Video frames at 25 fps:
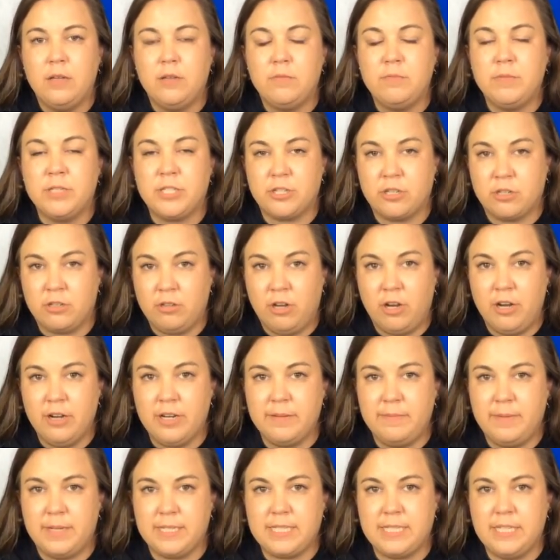Mr. Clark
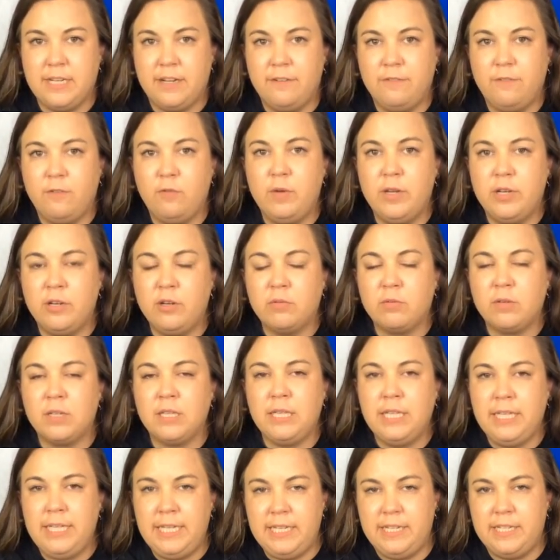and myself will
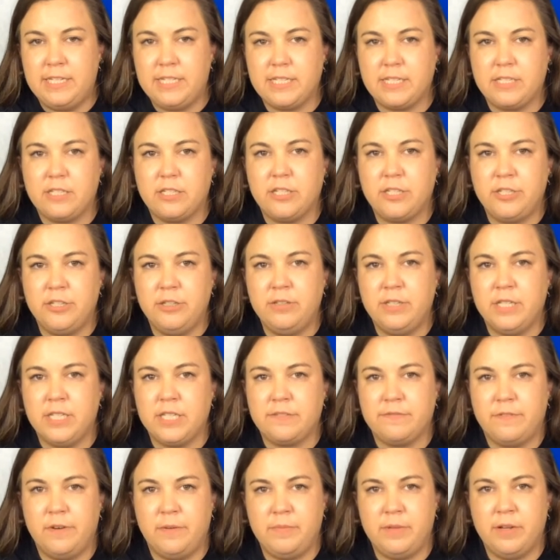release
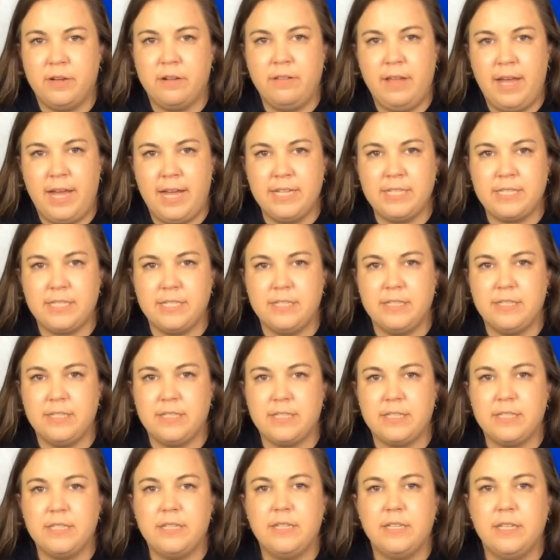students from their
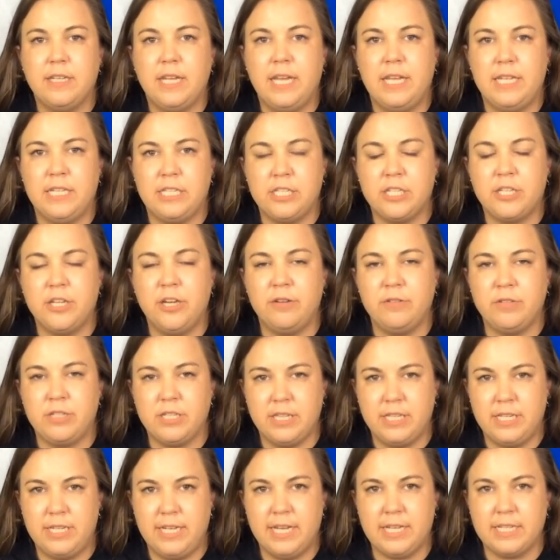classes and to go
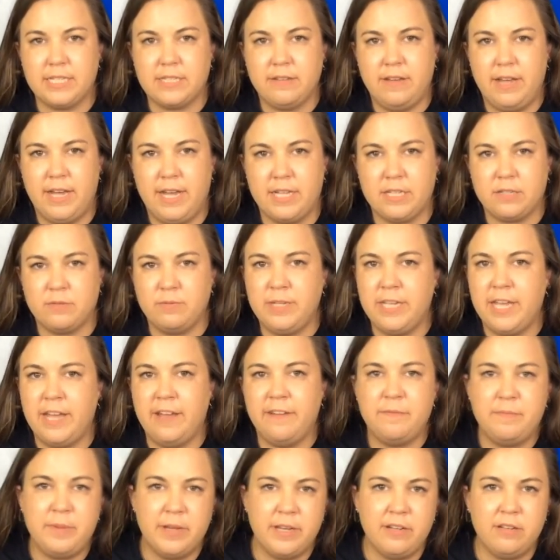to the next class. We
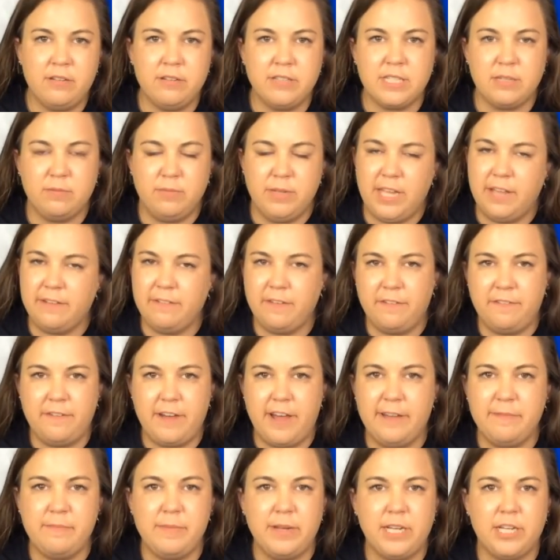have bells and we have a
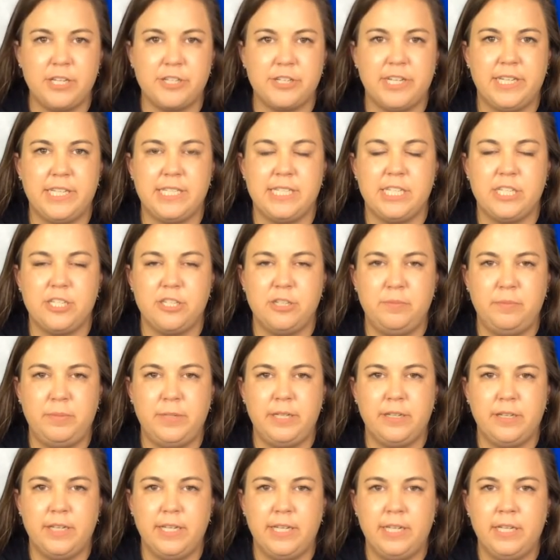5-minute transition
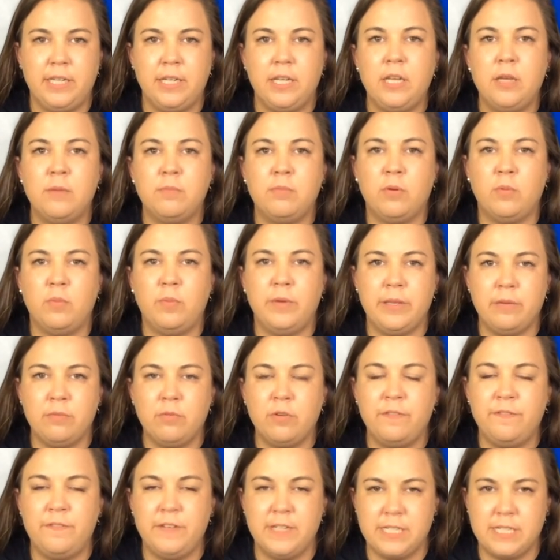period, but we
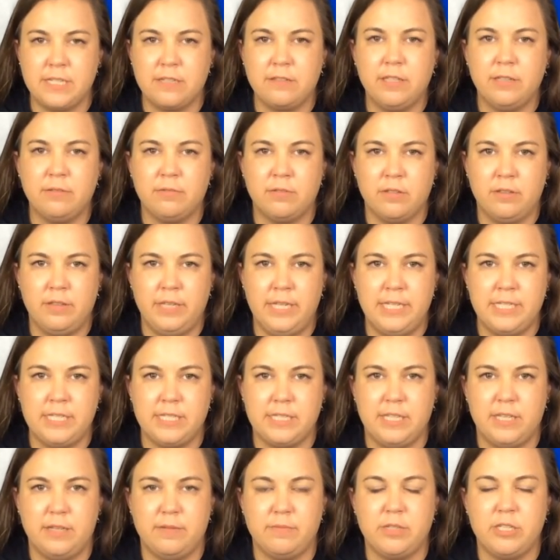will physically release
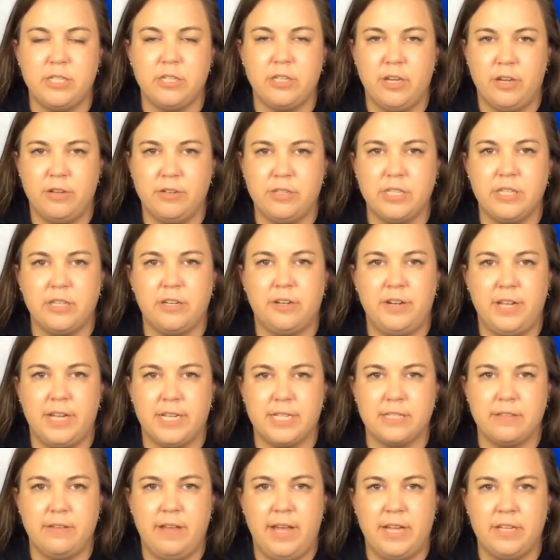them to go to their
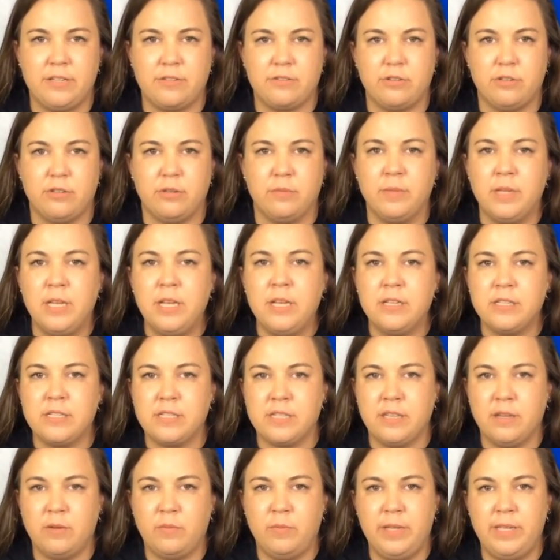next classroom
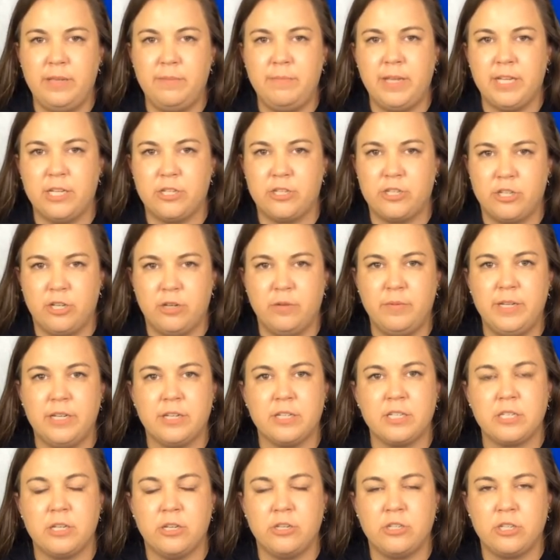so that we make sure we
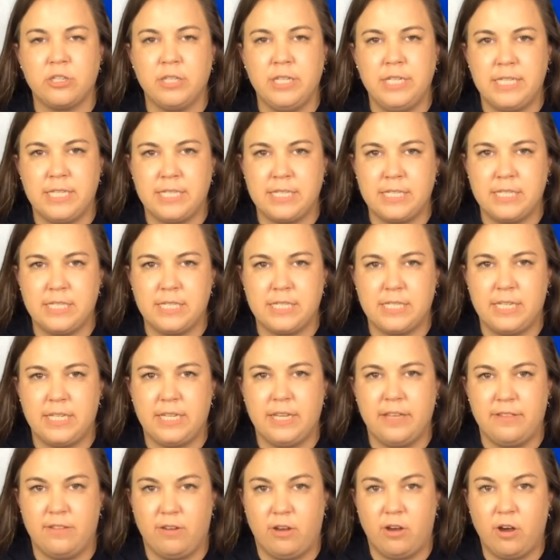are socially
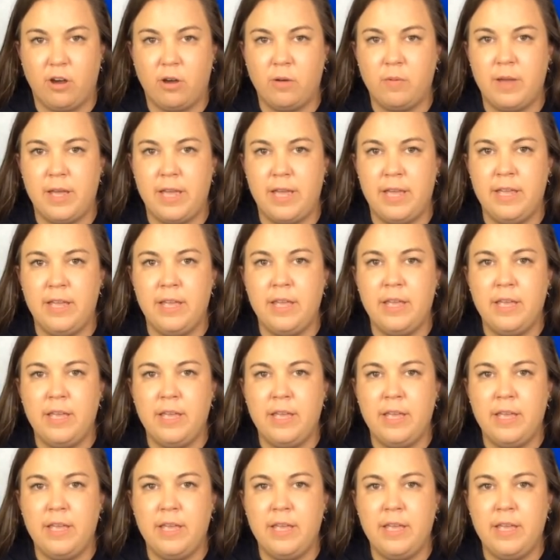distancing in the hallway